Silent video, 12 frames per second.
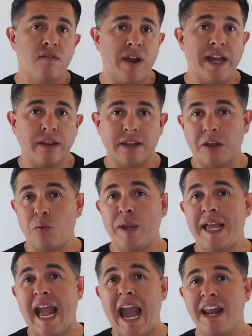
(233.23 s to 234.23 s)
Finally,
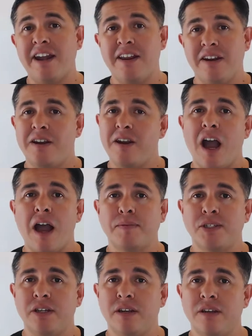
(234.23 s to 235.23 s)
we added in an
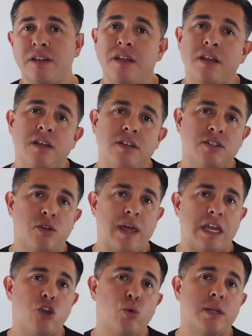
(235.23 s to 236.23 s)
option so
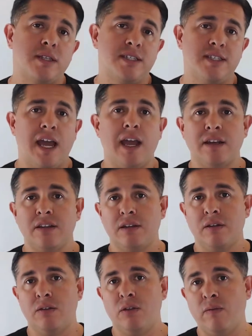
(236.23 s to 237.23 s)
that you could
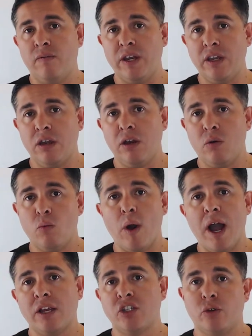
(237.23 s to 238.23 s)
set the video
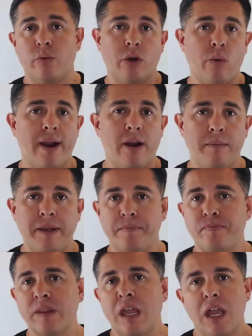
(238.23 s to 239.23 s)
watch requirement.
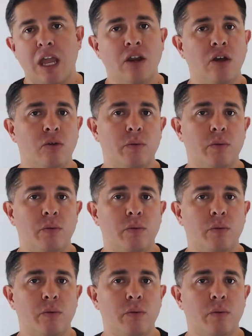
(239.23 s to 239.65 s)
In other